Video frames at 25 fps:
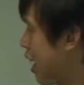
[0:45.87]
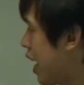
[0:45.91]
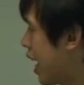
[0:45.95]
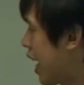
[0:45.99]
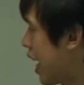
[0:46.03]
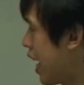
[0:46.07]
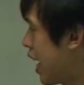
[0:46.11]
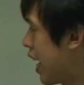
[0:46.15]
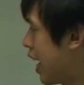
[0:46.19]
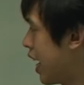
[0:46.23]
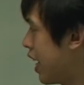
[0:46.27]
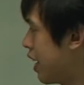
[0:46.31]

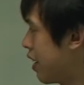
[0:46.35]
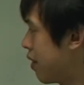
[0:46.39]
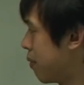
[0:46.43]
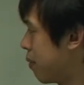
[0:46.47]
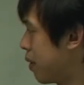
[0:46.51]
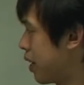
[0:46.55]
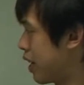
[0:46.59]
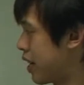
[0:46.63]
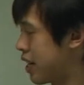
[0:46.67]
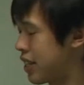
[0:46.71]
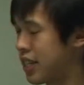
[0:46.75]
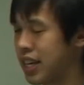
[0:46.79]
and
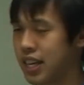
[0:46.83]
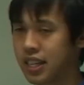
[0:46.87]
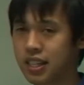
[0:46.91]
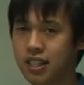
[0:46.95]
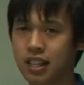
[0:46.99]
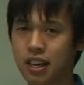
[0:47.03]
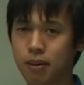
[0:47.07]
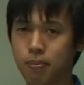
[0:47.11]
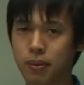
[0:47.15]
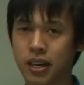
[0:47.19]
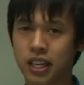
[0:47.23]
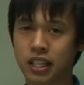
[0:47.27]
we're gonna test
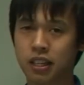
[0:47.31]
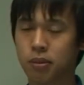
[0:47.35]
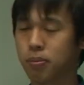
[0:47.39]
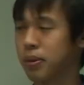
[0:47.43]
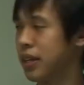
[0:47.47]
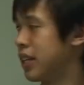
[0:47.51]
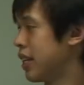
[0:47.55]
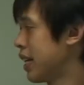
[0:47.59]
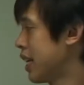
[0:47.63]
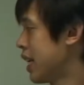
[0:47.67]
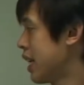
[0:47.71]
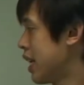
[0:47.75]
their
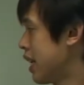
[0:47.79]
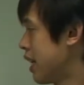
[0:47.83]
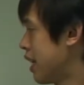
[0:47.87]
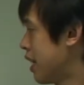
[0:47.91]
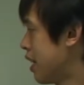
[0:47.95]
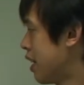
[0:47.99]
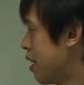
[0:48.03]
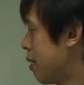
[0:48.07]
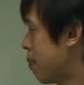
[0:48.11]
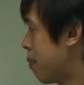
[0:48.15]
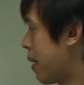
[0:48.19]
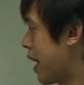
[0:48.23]
malleability
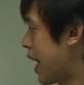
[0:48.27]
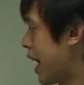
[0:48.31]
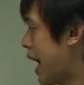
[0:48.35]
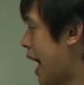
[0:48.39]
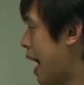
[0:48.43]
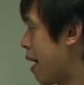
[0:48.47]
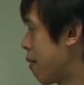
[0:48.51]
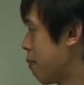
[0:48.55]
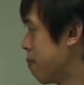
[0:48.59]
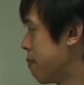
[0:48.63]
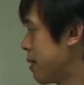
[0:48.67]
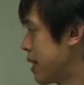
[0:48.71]
by
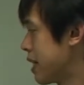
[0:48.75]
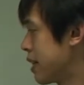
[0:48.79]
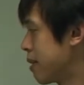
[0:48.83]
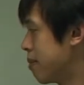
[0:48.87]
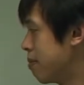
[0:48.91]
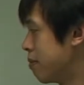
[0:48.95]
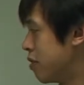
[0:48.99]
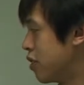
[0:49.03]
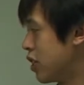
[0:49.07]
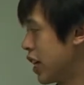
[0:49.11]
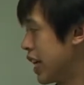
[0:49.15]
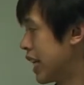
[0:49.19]
hammering
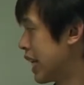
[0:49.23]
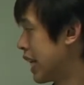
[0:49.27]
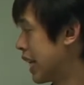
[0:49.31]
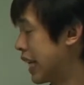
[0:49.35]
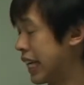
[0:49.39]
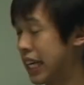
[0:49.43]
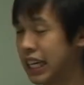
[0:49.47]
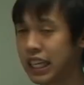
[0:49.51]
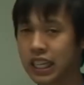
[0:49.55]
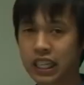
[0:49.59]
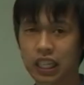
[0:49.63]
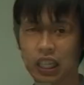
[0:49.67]
them
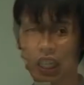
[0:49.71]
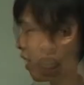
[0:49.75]
gently,